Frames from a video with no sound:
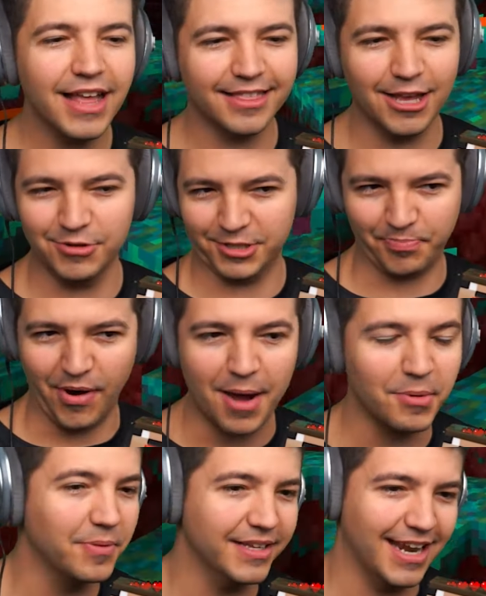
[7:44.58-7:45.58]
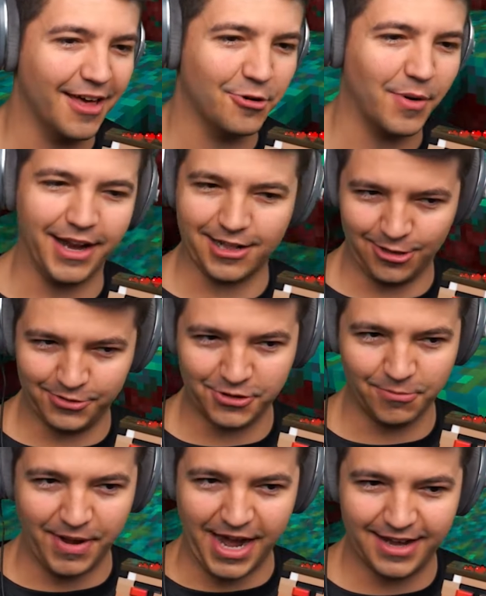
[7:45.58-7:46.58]
like there was probably netherite
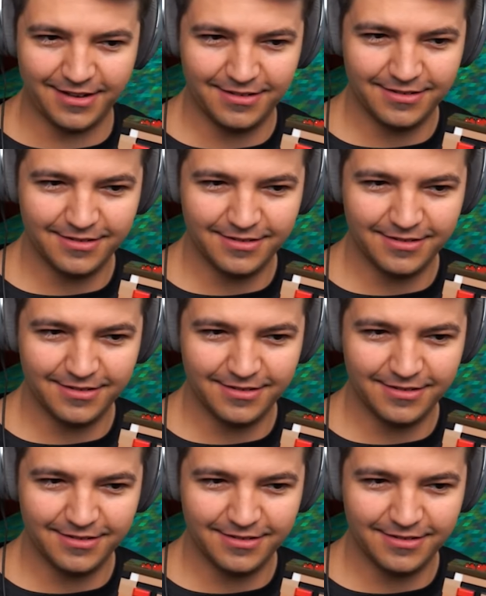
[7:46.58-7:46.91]
closer by.